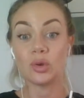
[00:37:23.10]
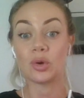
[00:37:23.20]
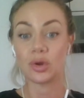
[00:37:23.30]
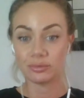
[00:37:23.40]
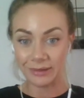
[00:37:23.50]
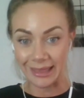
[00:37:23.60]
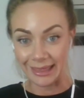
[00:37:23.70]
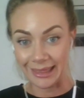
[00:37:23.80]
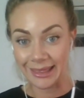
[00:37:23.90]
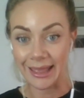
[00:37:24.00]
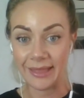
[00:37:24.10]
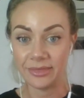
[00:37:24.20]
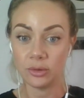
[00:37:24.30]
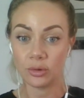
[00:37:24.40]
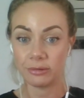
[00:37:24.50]
or your career
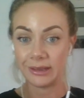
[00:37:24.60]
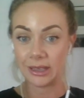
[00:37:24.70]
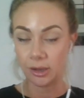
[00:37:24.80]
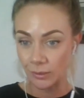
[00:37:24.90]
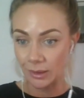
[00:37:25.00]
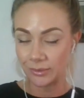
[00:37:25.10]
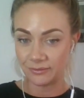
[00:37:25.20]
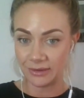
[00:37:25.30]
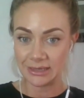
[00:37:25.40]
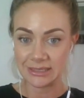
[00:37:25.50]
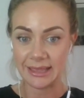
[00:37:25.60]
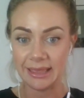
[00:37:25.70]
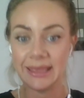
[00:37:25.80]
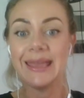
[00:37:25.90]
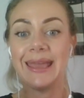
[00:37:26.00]
and your career going well with
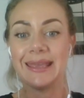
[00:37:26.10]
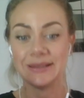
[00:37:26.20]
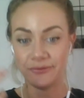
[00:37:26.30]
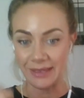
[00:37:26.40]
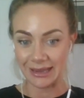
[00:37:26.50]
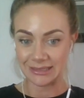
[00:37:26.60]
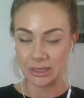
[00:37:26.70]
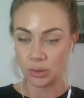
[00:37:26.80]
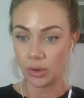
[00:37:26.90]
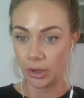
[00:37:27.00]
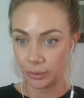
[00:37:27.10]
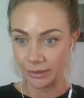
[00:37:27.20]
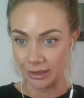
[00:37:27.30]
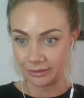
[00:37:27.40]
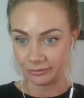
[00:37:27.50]
Venus here is affecting your
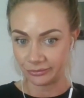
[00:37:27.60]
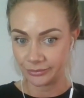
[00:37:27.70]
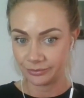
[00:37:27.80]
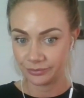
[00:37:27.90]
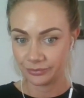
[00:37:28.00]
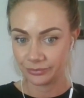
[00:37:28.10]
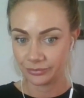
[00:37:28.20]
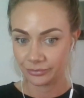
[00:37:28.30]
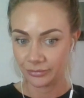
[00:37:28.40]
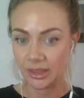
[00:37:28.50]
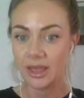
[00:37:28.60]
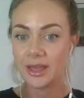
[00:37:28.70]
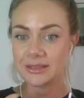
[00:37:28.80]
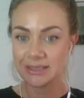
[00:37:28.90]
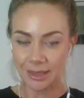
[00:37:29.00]
home life.
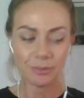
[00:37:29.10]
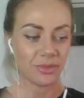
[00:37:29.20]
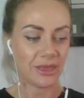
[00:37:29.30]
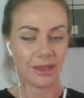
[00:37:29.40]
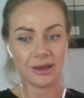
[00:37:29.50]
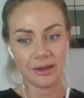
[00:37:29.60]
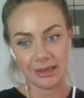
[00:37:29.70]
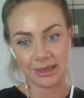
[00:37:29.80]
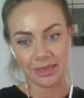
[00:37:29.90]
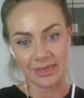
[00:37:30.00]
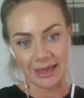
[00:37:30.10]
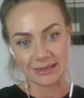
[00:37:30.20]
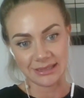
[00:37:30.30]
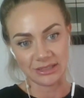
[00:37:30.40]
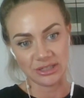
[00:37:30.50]
Something like
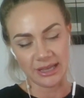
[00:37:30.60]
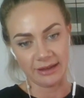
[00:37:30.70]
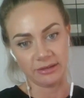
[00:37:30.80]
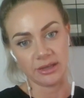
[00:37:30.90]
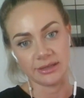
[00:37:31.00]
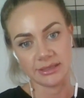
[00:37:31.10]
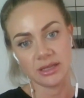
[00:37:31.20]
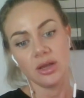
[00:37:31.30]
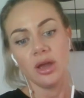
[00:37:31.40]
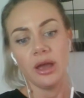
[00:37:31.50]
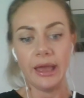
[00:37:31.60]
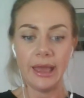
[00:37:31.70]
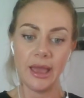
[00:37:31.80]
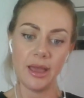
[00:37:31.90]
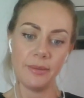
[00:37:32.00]
that, Sagittarius.
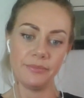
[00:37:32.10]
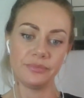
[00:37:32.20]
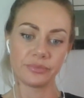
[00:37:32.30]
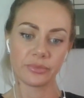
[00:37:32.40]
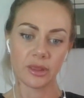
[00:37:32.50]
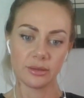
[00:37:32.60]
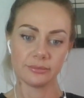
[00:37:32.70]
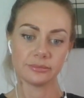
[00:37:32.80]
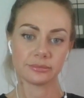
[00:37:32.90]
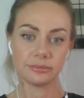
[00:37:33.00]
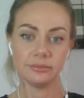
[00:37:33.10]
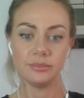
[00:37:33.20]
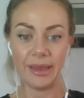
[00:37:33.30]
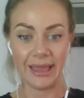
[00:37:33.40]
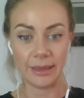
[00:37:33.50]

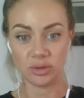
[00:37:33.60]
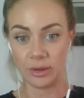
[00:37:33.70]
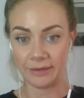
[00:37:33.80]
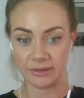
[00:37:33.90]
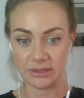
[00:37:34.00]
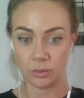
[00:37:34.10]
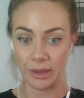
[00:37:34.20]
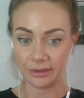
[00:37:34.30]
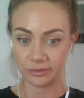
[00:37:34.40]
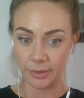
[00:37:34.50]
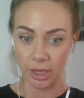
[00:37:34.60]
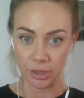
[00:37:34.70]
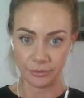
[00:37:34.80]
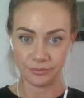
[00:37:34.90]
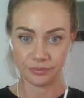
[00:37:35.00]
Perhaps you're having to work from
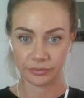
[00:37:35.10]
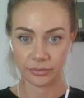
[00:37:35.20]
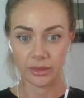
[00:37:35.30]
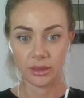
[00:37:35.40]
home,